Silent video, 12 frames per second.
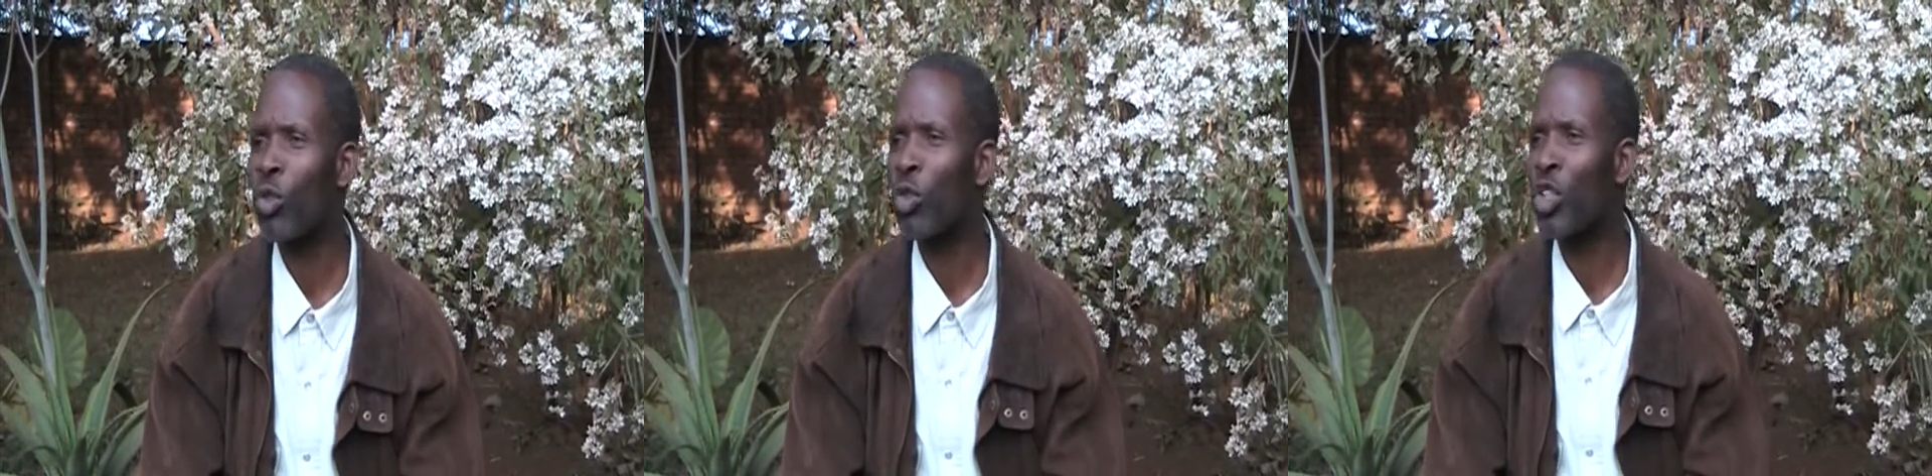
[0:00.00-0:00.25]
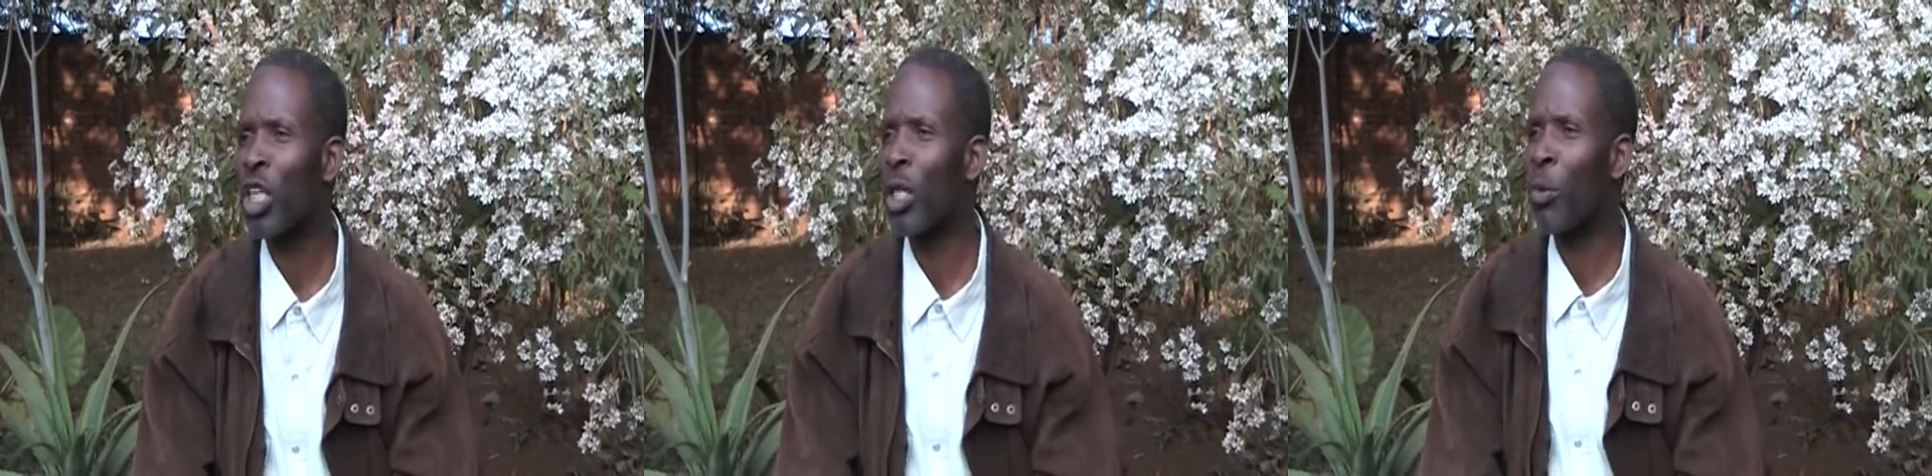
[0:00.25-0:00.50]
to
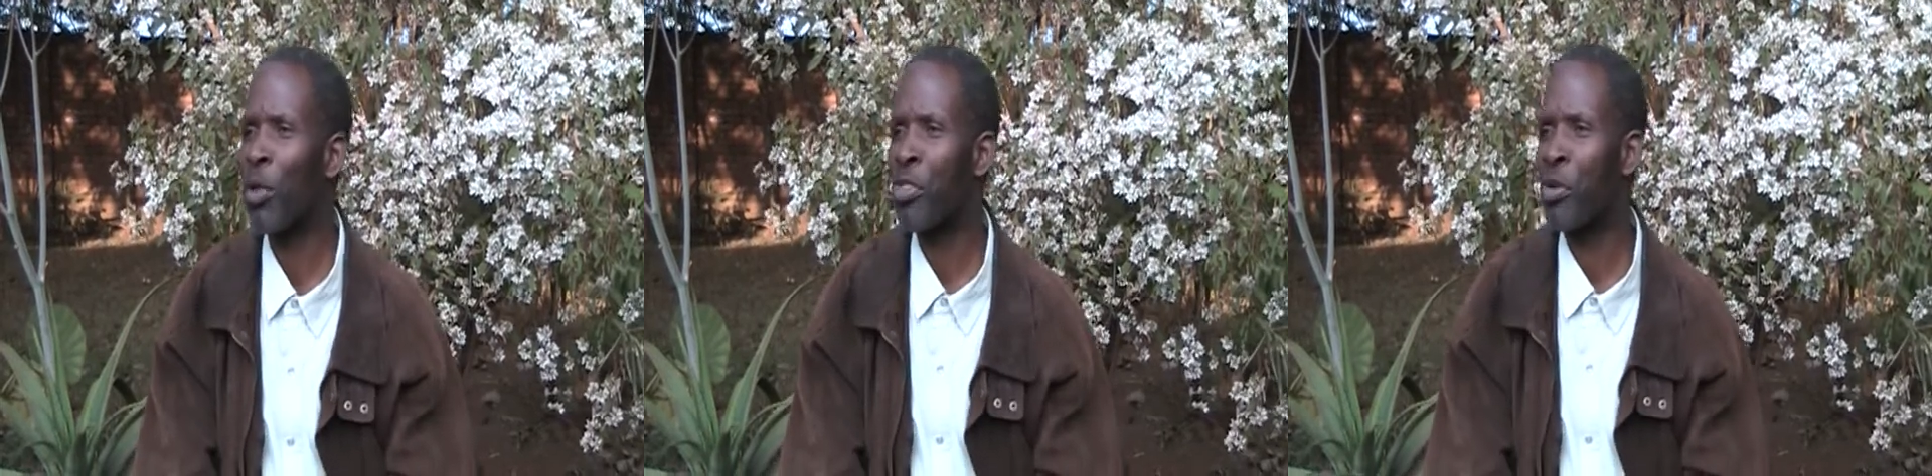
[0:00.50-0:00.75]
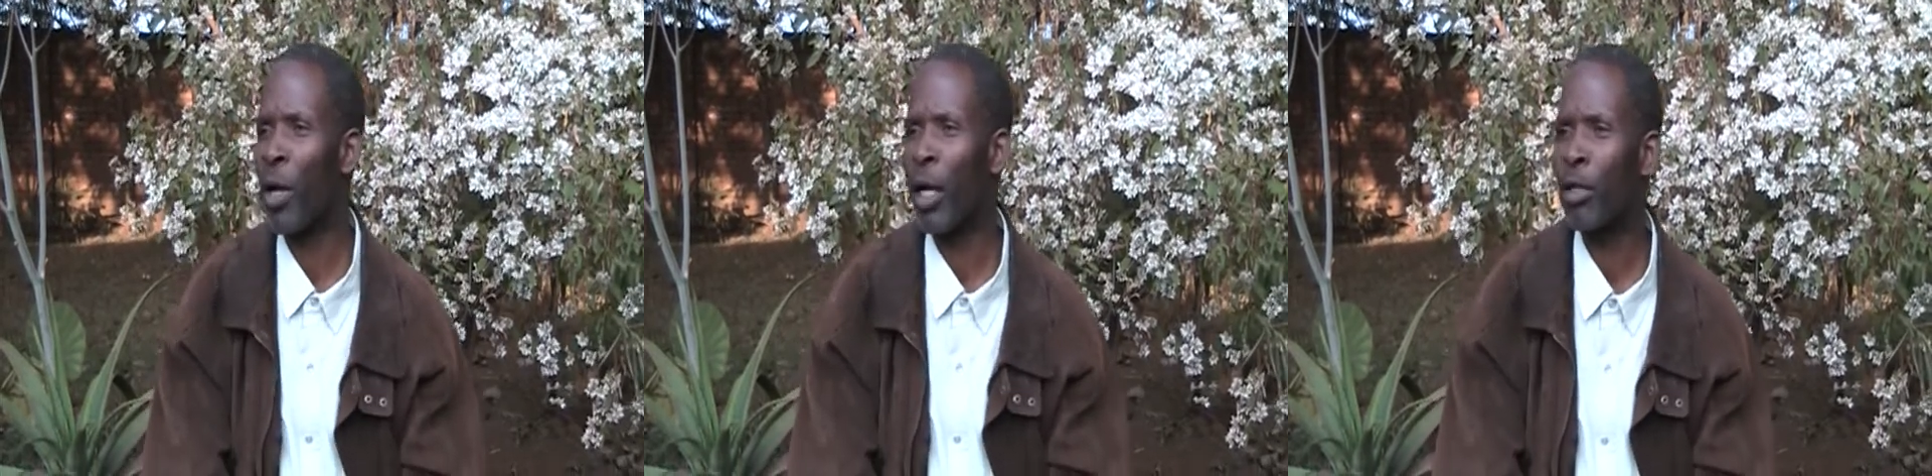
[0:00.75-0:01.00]
share
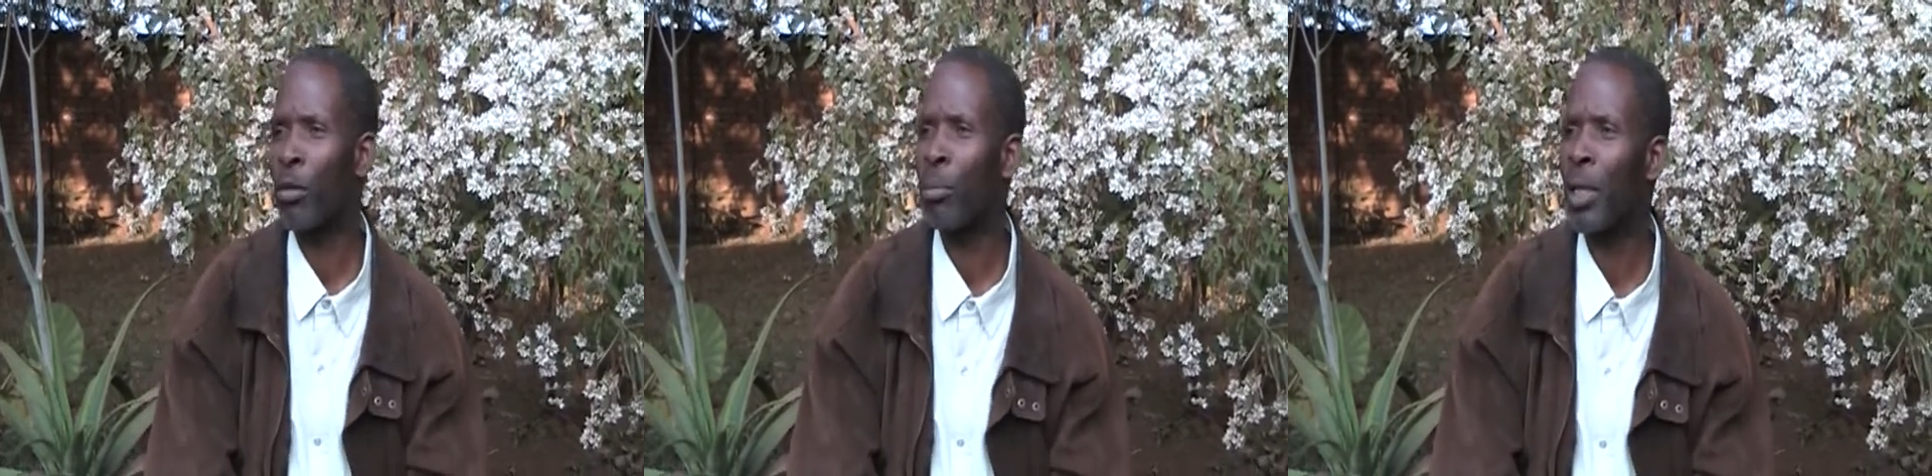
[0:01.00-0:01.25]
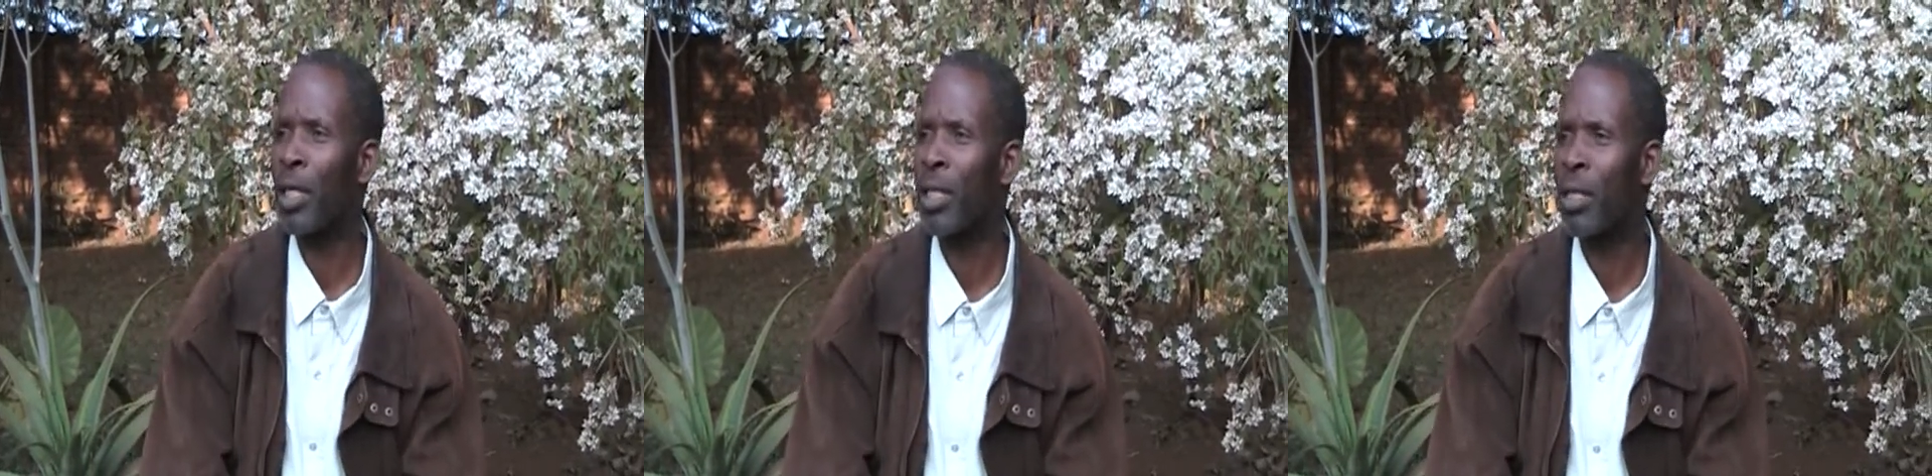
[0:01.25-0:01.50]
with you a little
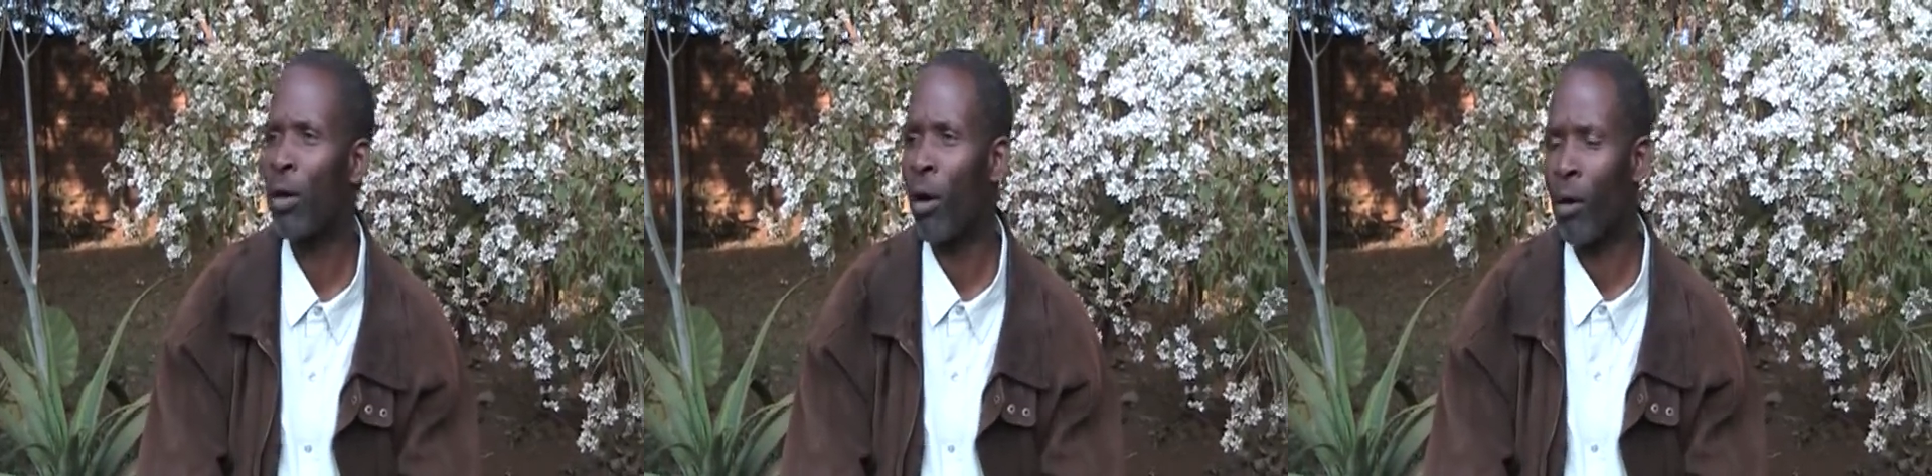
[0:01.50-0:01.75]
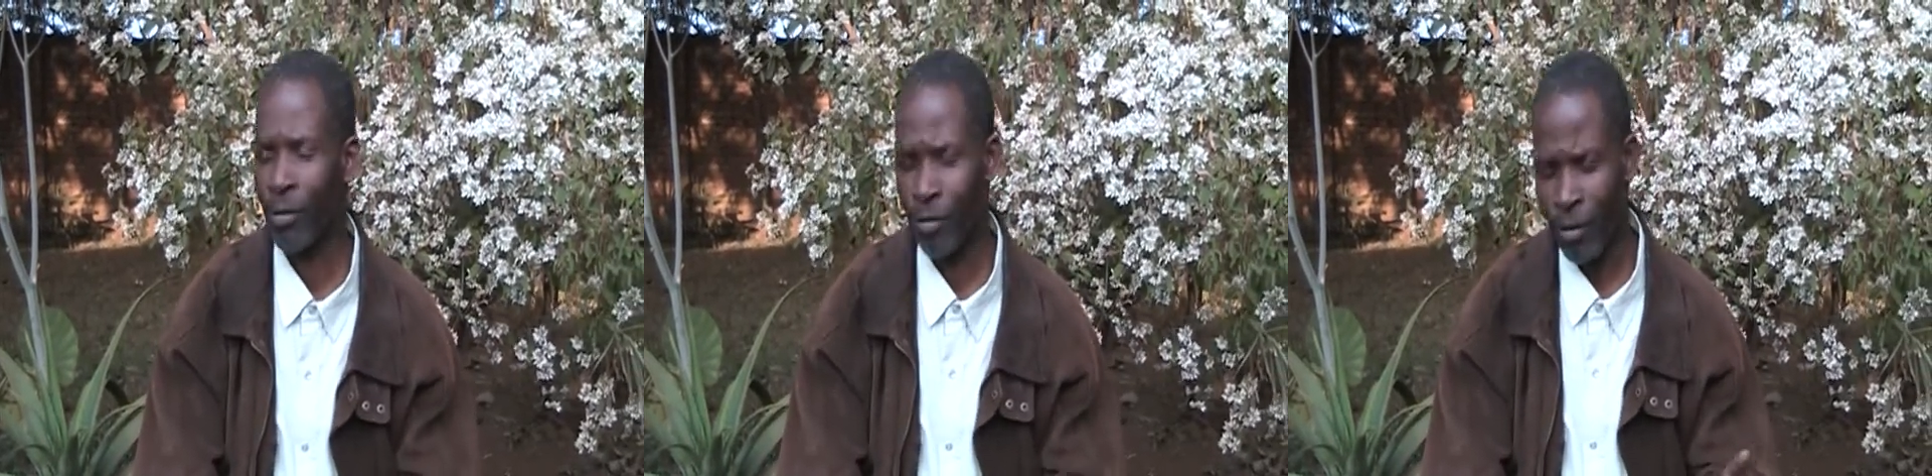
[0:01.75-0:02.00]
bit
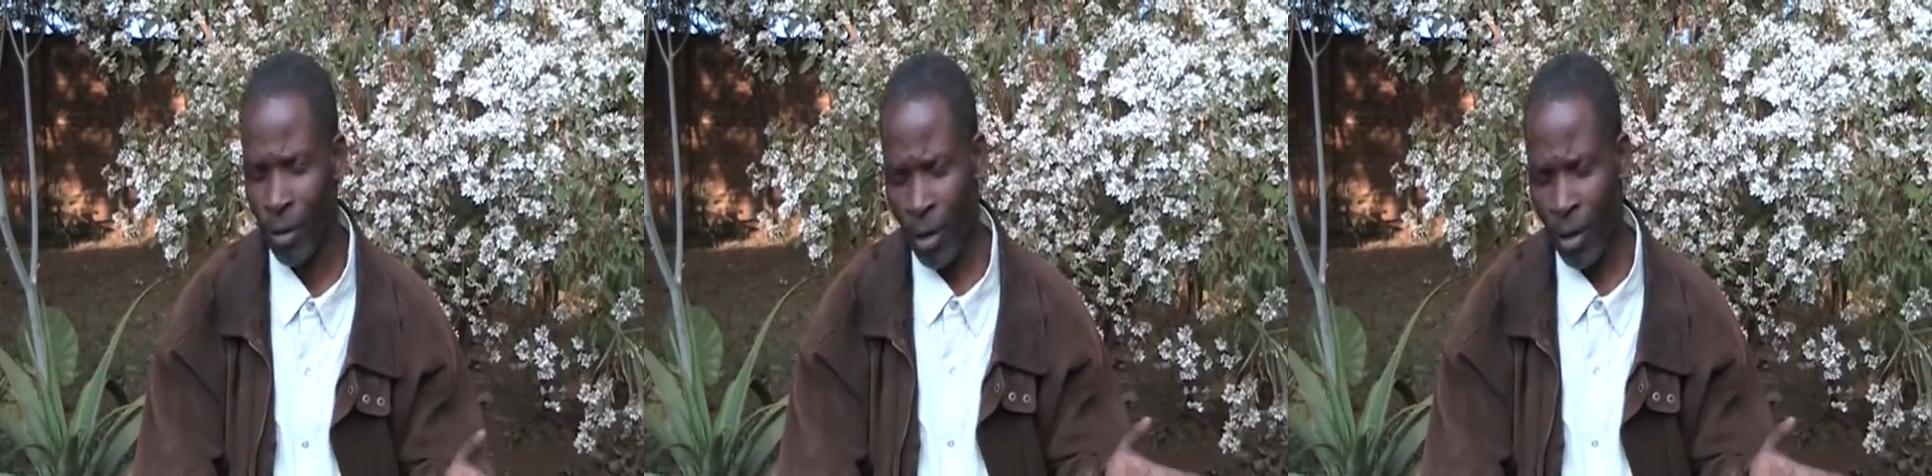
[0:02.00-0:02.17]
of